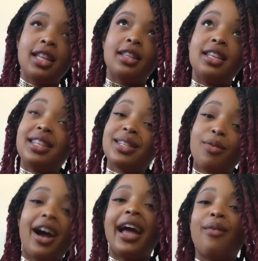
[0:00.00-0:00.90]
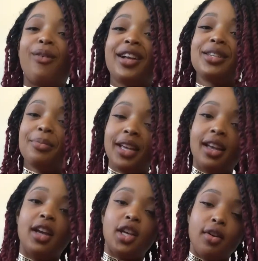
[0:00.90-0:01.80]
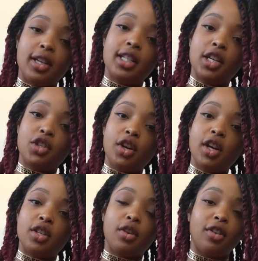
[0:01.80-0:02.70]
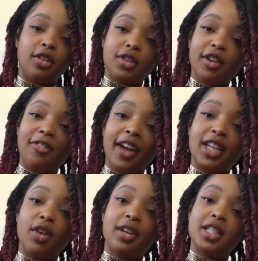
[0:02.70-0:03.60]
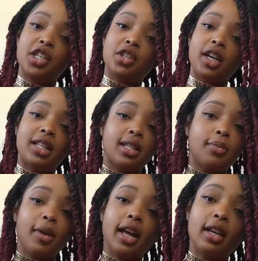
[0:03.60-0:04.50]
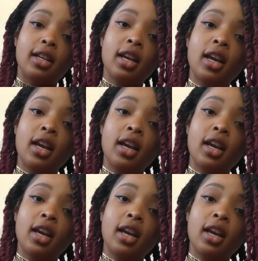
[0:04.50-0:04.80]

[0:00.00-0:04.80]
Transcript: This is why I want to be a yoga teacher, a certified yoga teacher, and spread